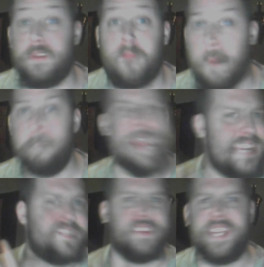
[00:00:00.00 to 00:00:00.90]
do some
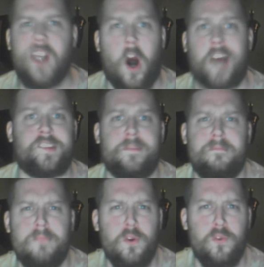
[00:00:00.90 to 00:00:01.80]
amazingly
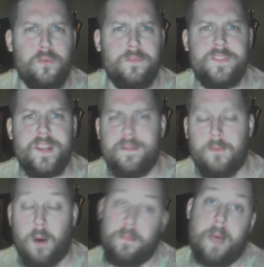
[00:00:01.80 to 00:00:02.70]
awesome moves, and,
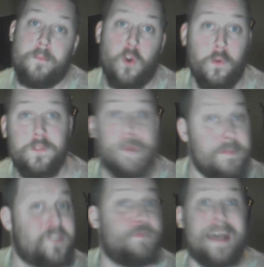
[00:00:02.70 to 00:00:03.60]
well, not moves,
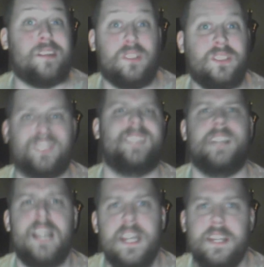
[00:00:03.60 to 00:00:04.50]
but spells,
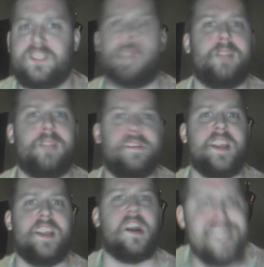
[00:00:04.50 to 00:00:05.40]
and
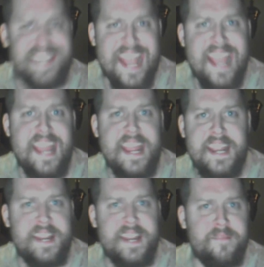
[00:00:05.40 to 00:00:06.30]
summon the
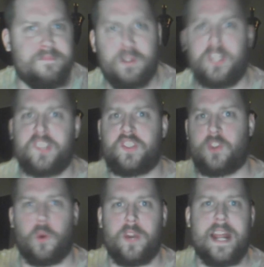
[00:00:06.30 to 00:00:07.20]
undead, and pull a
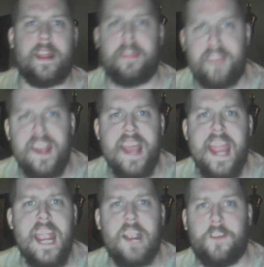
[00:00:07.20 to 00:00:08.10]
sword out of
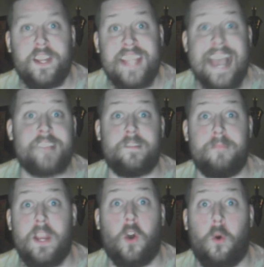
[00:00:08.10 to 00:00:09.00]
thin air, and
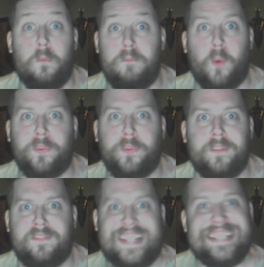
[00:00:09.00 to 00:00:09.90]
cast a big old bolt
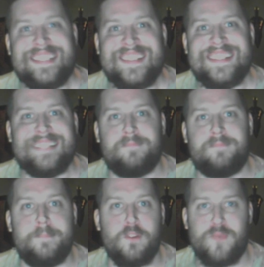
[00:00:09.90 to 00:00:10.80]
of lightning
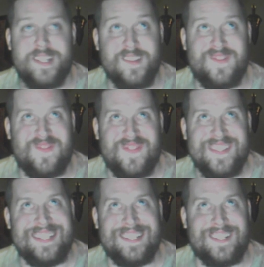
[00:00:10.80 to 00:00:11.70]
at people, which is
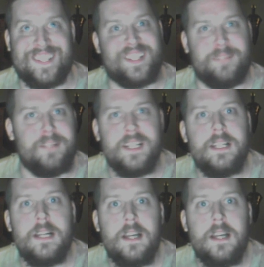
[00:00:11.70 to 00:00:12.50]
fucking awesome.